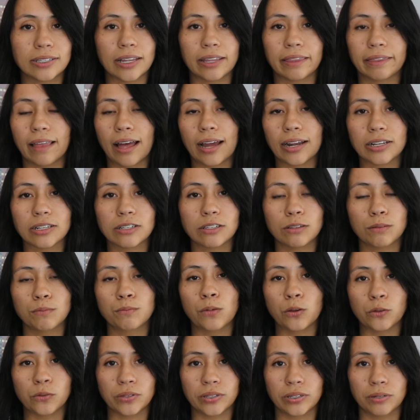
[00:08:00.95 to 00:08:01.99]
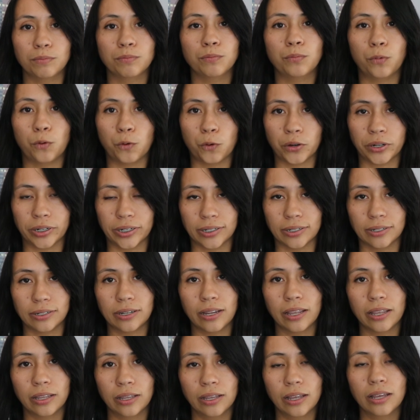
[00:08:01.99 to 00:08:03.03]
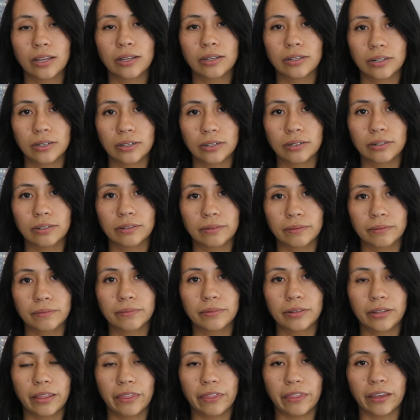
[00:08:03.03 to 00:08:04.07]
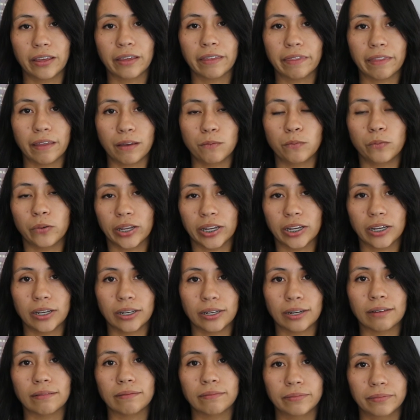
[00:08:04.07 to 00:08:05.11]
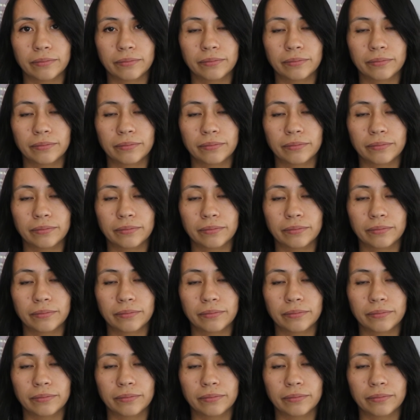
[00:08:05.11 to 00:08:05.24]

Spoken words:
that that is the most important thing that we could